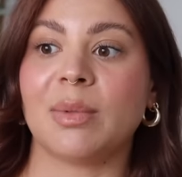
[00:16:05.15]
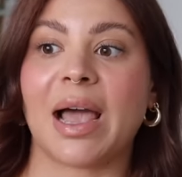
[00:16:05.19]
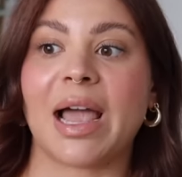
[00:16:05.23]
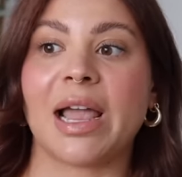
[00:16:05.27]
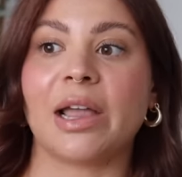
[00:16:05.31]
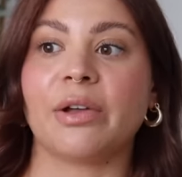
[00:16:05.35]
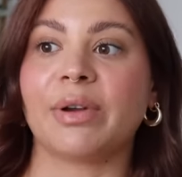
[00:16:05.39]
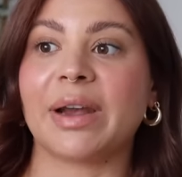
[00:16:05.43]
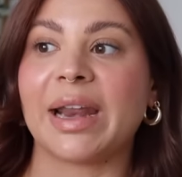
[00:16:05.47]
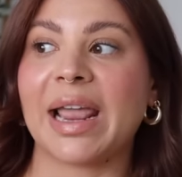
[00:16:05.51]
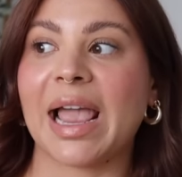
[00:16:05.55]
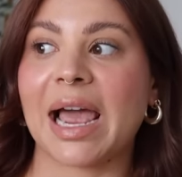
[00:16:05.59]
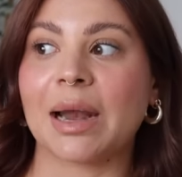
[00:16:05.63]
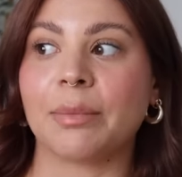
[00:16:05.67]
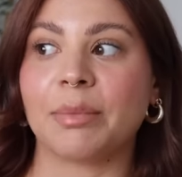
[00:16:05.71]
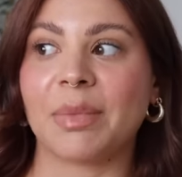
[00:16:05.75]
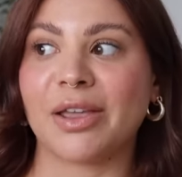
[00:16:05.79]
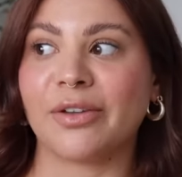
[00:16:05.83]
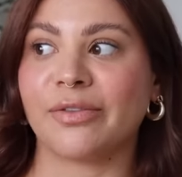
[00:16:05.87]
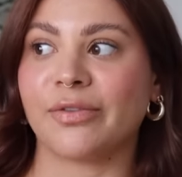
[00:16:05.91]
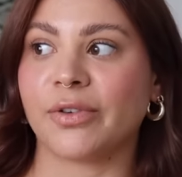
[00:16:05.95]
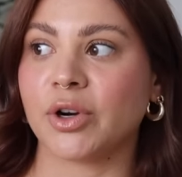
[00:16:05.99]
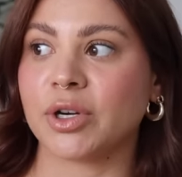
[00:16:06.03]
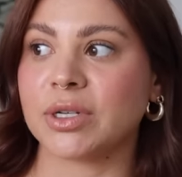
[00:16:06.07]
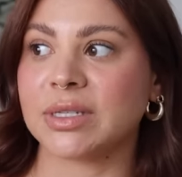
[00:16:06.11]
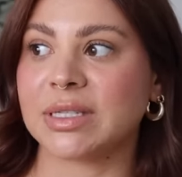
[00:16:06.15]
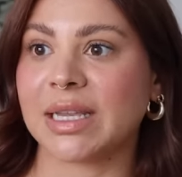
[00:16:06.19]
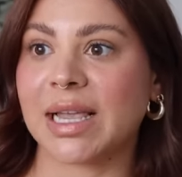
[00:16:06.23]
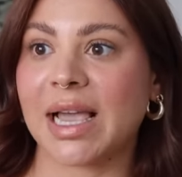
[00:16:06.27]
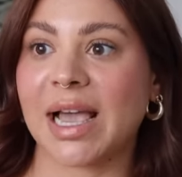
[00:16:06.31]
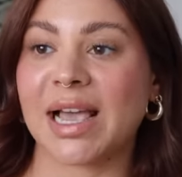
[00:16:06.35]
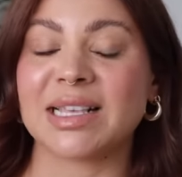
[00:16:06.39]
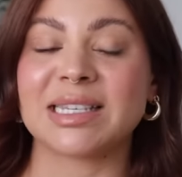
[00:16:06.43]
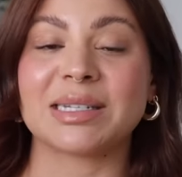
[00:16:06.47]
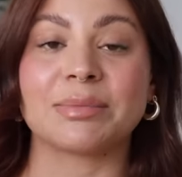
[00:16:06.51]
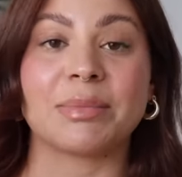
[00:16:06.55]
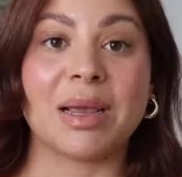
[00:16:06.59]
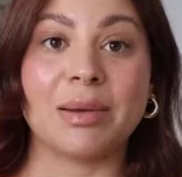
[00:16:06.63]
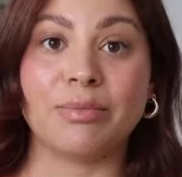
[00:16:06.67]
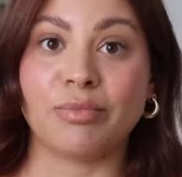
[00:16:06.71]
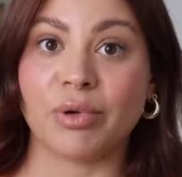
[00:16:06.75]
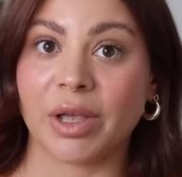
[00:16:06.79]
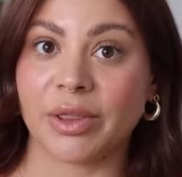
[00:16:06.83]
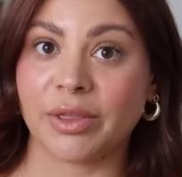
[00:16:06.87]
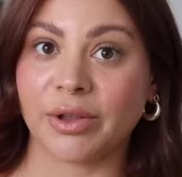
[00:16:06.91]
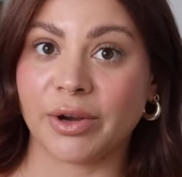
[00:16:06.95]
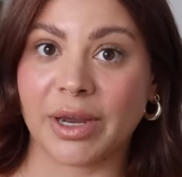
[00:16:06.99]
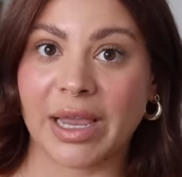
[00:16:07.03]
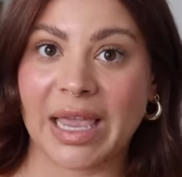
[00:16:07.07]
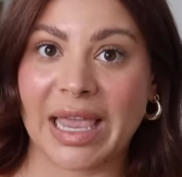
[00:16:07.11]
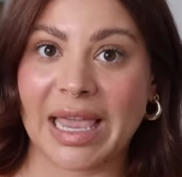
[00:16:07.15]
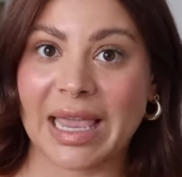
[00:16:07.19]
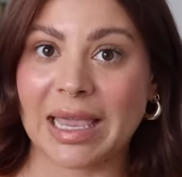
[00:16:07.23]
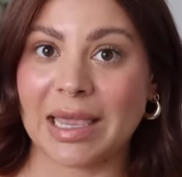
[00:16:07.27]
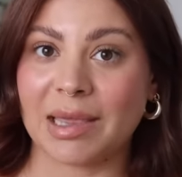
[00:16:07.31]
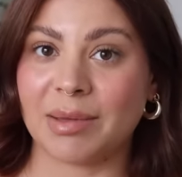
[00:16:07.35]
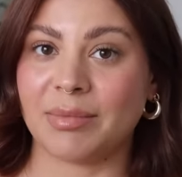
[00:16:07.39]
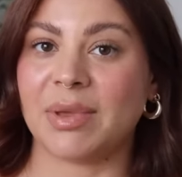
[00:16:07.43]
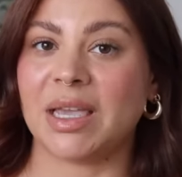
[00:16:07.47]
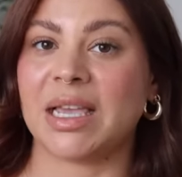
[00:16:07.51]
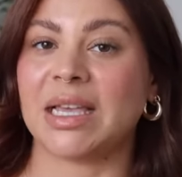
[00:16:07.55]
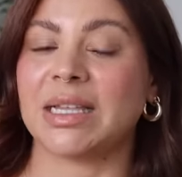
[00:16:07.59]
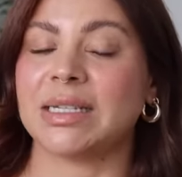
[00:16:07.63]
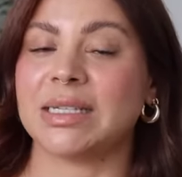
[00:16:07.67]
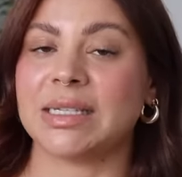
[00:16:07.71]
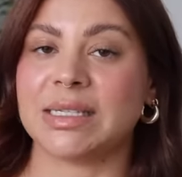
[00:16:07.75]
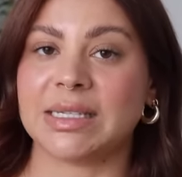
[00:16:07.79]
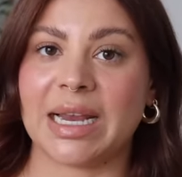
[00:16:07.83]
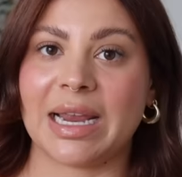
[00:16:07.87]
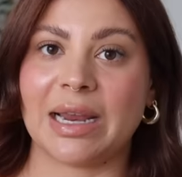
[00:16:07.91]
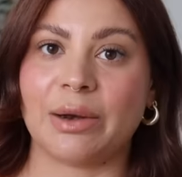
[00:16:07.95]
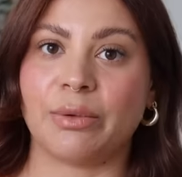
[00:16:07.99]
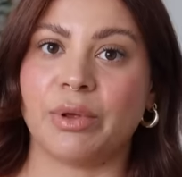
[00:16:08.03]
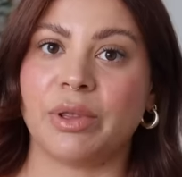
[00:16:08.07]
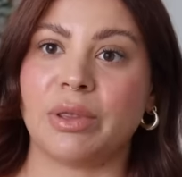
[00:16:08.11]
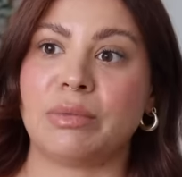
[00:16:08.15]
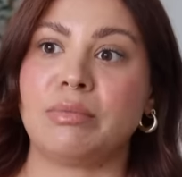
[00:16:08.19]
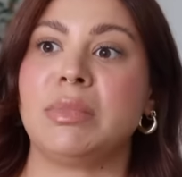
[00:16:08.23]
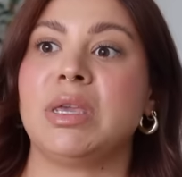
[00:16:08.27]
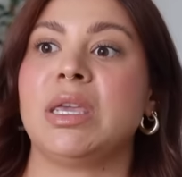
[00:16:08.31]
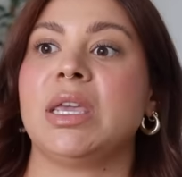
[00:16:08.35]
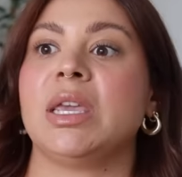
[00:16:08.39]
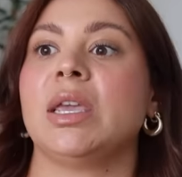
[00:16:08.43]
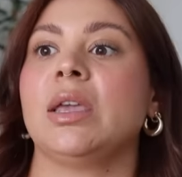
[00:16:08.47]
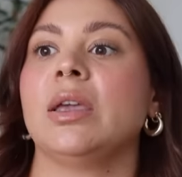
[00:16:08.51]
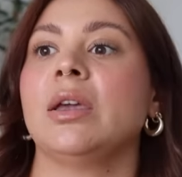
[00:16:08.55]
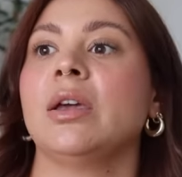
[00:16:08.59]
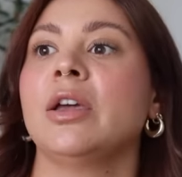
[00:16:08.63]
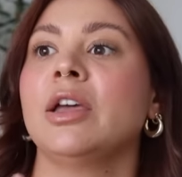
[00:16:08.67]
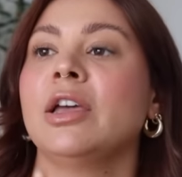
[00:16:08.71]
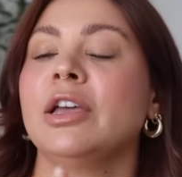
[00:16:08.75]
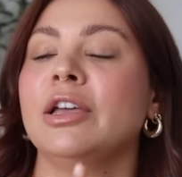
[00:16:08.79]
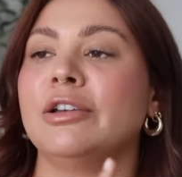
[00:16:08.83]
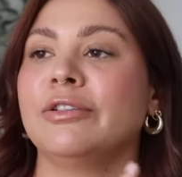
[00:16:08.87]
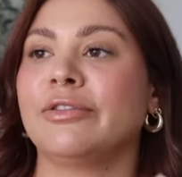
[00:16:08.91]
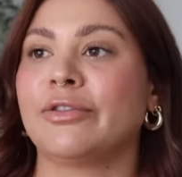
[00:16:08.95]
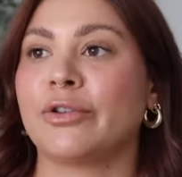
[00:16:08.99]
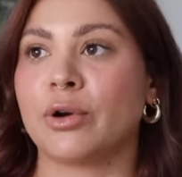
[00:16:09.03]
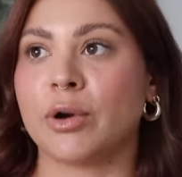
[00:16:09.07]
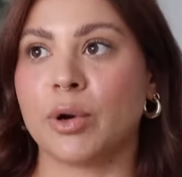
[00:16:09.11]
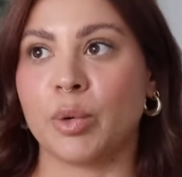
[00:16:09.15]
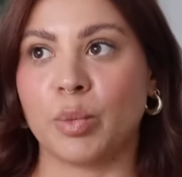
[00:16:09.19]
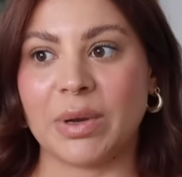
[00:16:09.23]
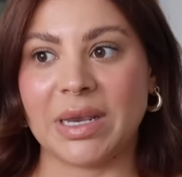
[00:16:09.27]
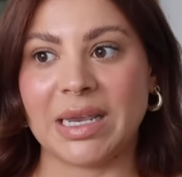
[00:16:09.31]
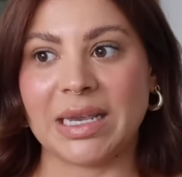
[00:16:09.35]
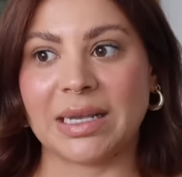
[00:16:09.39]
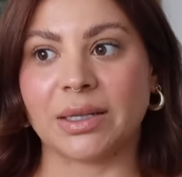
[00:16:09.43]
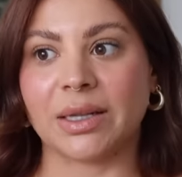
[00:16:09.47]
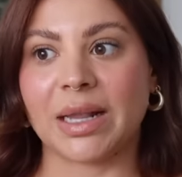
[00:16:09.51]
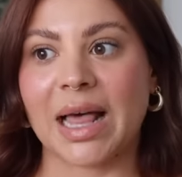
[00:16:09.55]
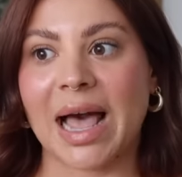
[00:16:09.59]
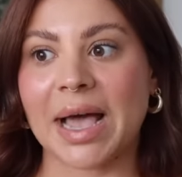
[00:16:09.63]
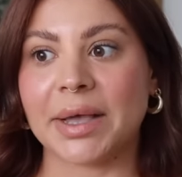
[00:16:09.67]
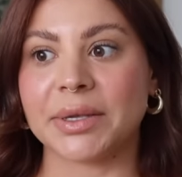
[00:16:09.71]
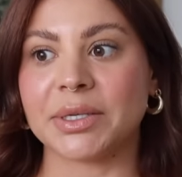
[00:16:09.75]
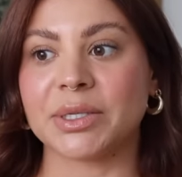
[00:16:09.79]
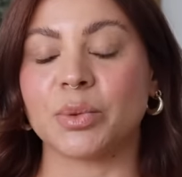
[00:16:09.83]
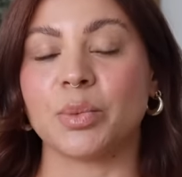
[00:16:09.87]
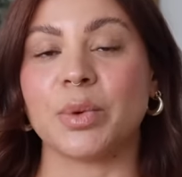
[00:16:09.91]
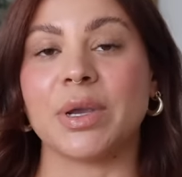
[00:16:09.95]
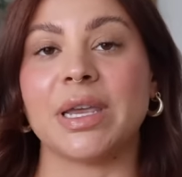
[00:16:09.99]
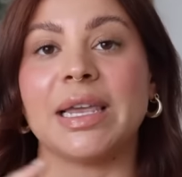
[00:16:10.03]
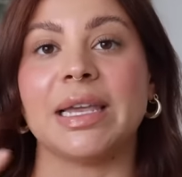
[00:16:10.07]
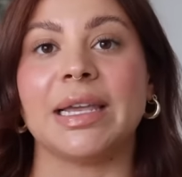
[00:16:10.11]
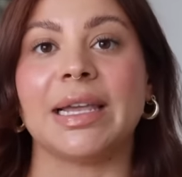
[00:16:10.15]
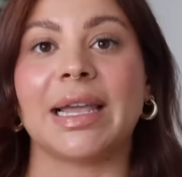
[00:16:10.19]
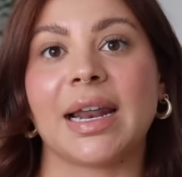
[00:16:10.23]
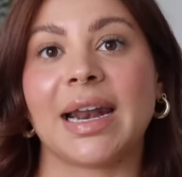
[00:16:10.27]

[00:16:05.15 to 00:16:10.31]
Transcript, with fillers: I already had my first guest. My brother came and stayed with me for a week last week.